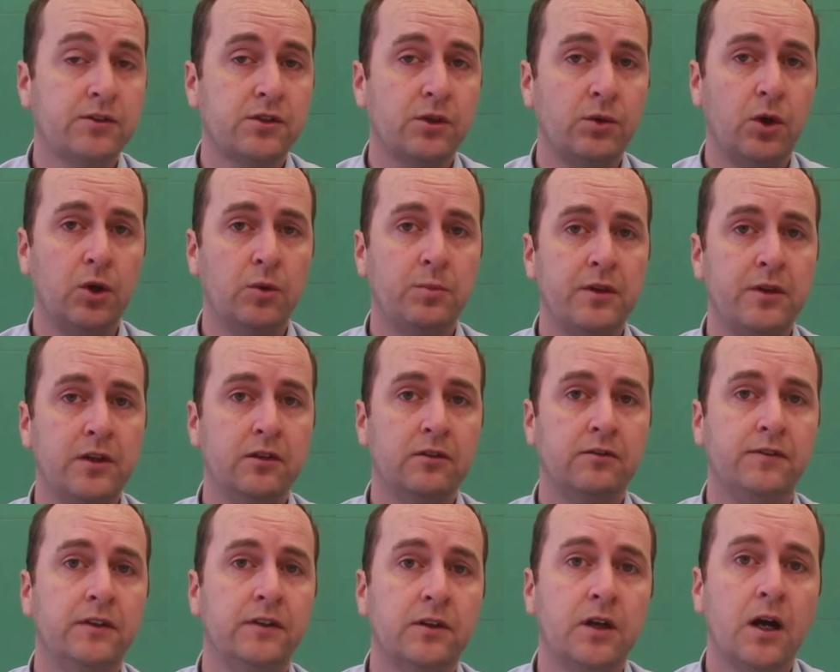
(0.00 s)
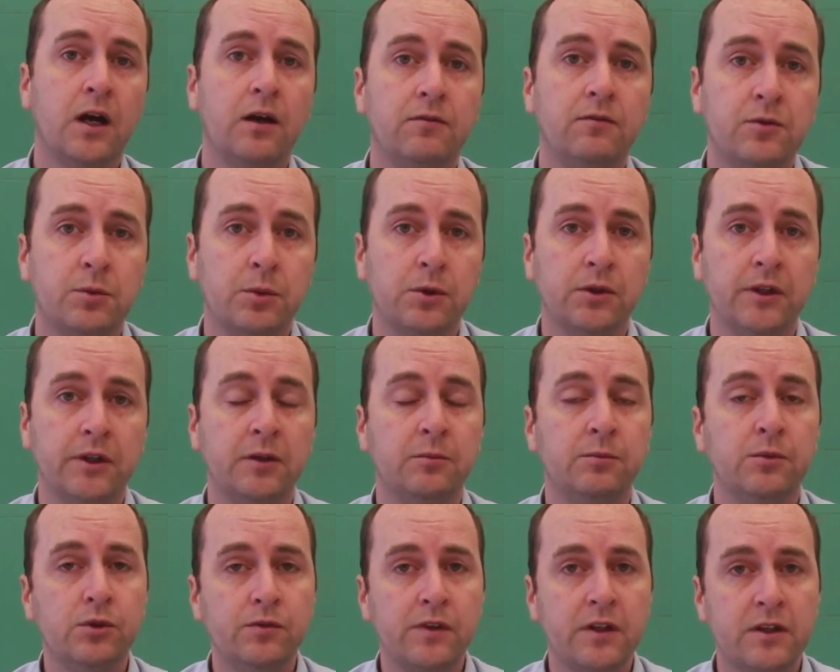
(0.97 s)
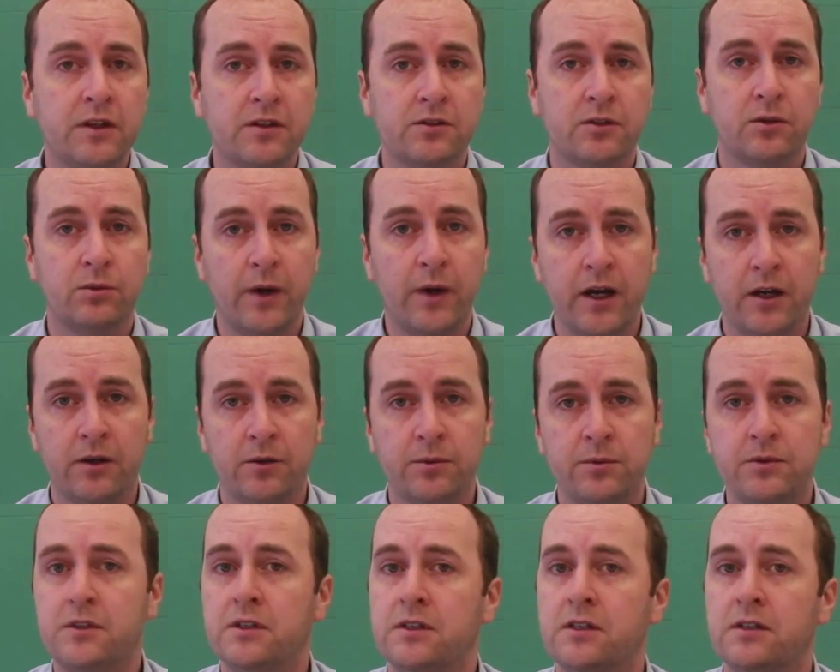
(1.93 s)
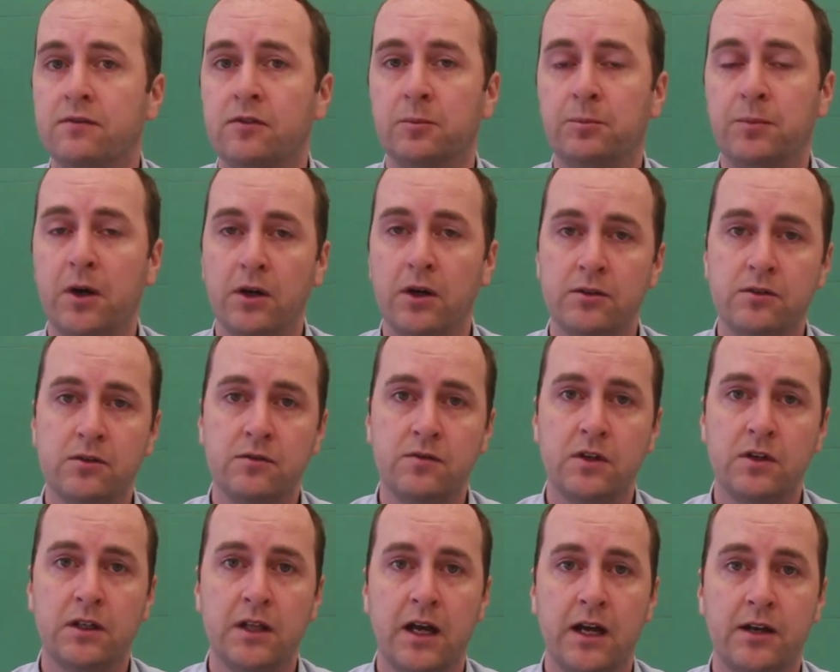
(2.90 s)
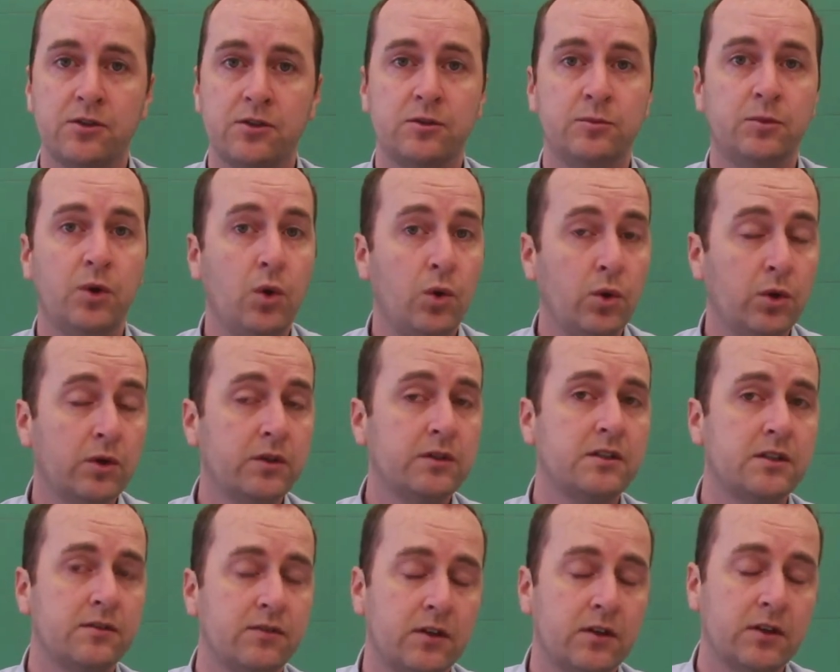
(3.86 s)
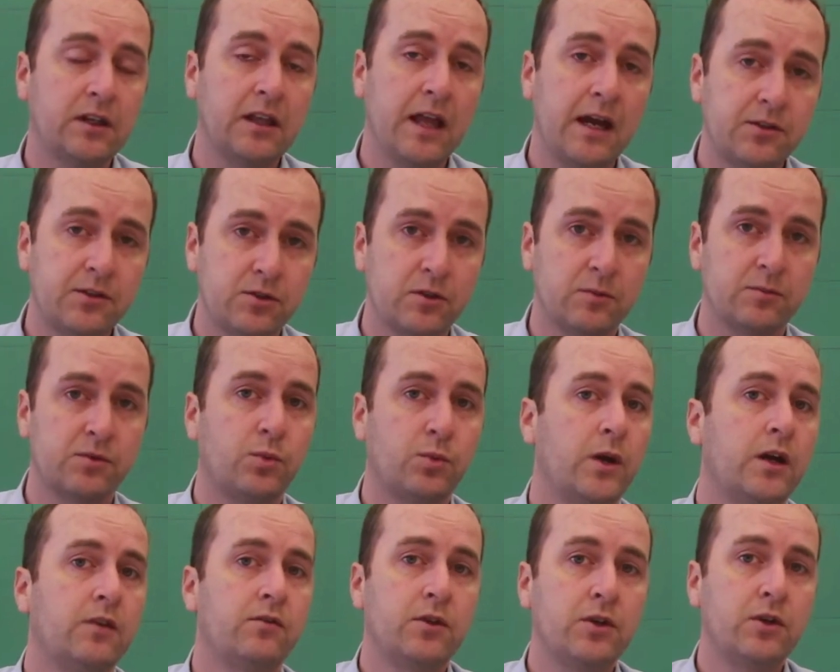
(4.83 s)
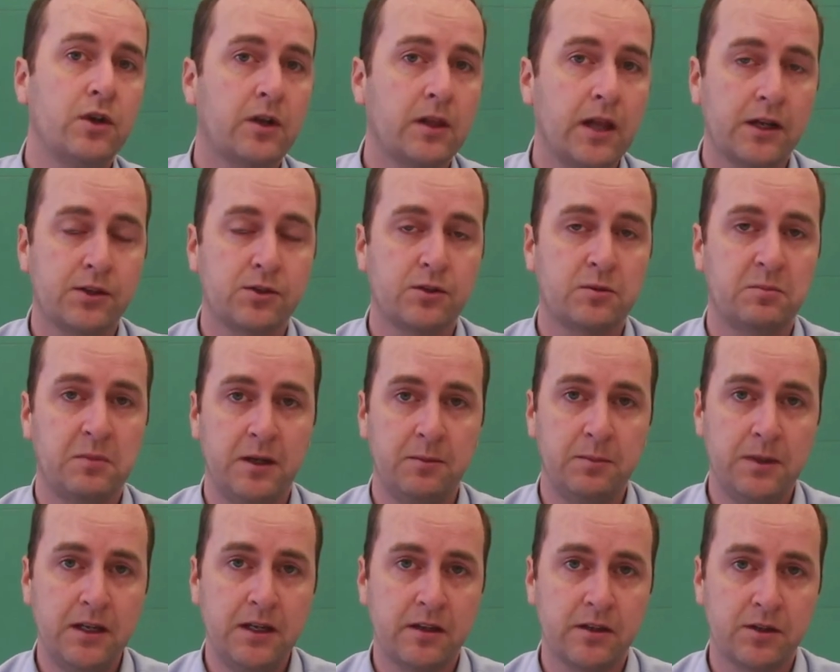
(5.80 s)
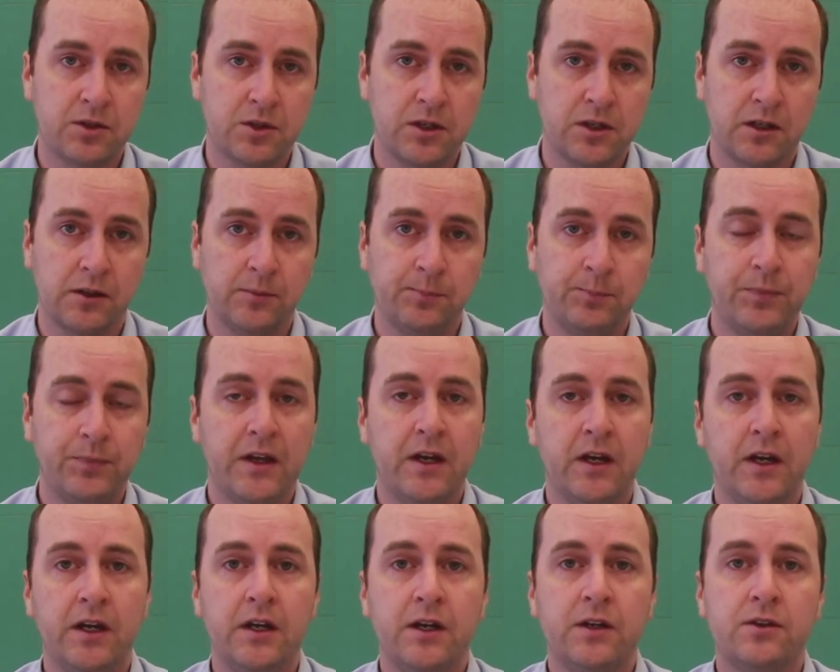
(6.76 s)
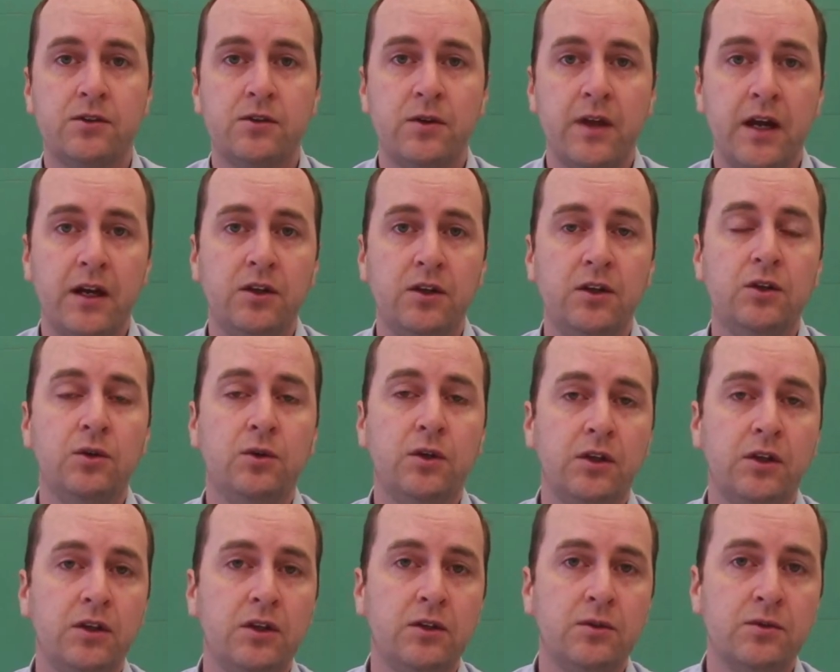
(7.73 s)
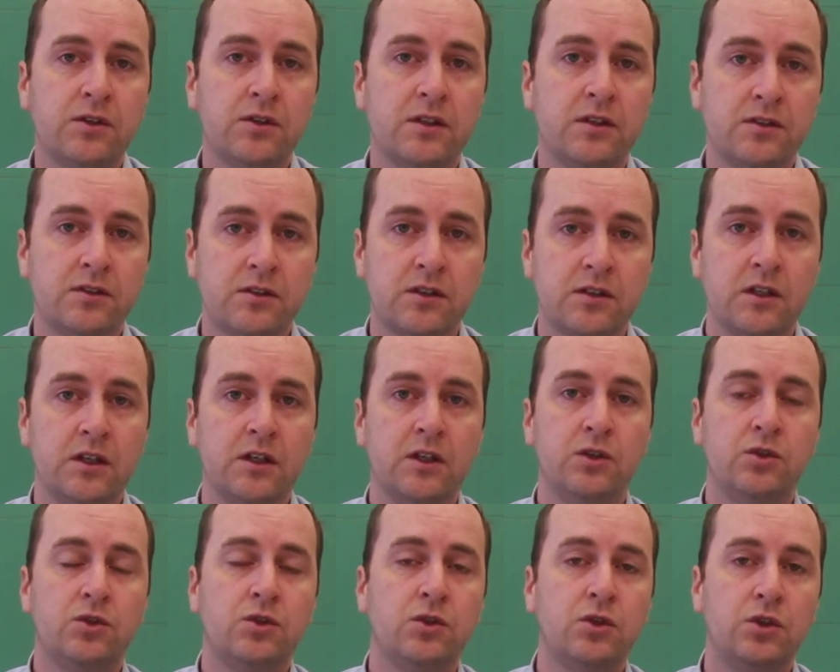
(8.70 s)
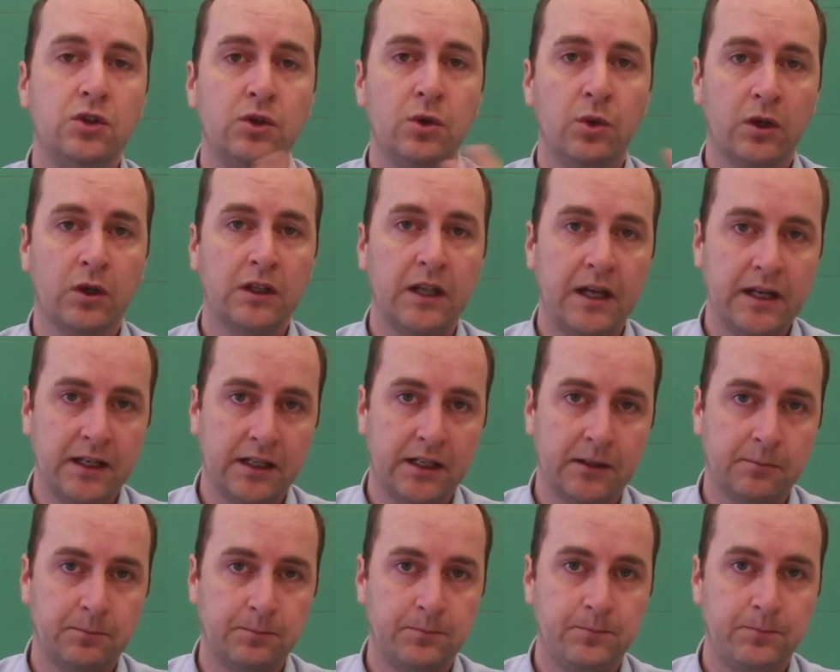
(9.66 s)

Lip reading: hope that you'll feel comfortable in moving this around to different parts of your classroom or different classrooms, wherever your classroom may be this year, so that you can use this to your liking.